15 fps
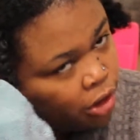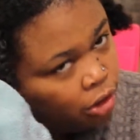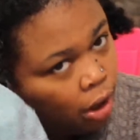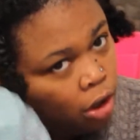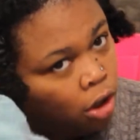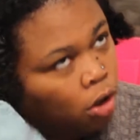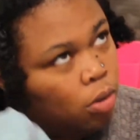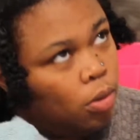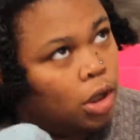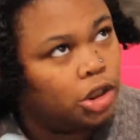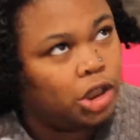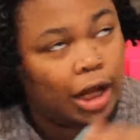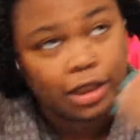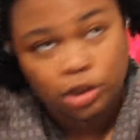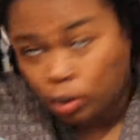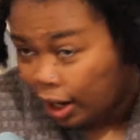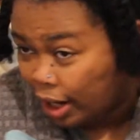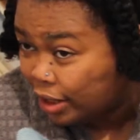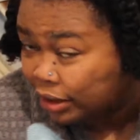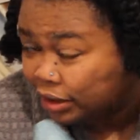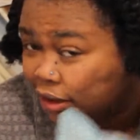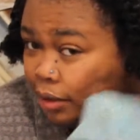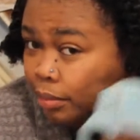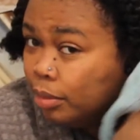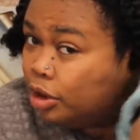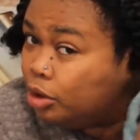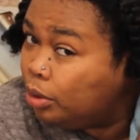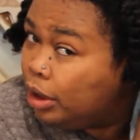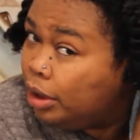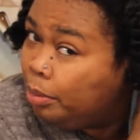I'll co-wash like twice in
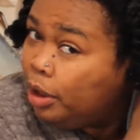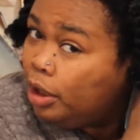between